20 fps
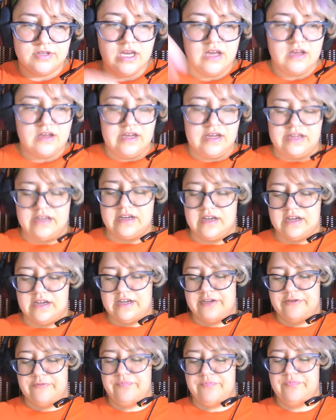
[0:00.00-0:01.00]
Like,
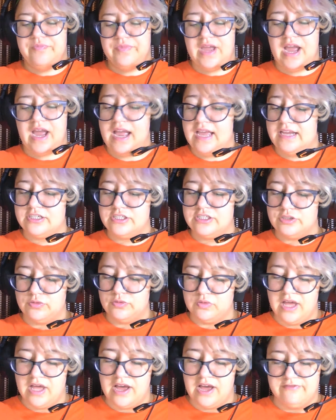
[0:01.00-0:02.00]
I do
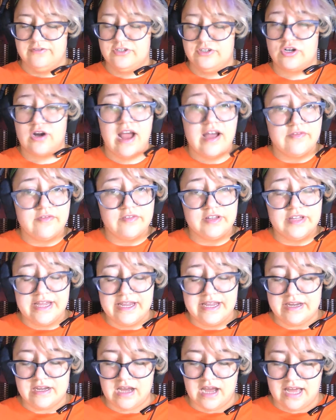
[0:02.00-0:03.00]
love
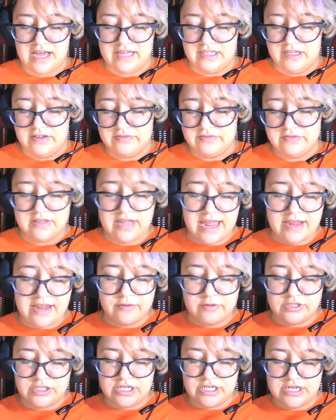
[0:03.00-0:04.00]
traveling. I love
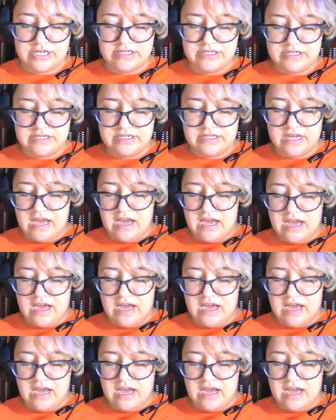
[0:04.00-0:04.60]
languages.